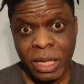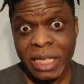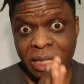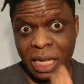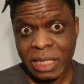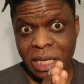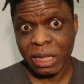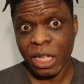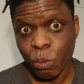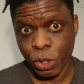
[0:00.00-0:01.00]
This is
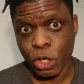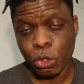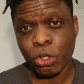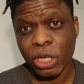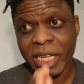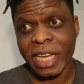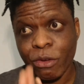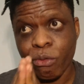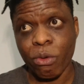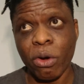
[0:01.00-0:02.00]
the thing we usually
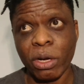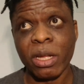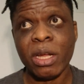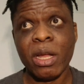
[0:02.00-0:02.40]
get wrong.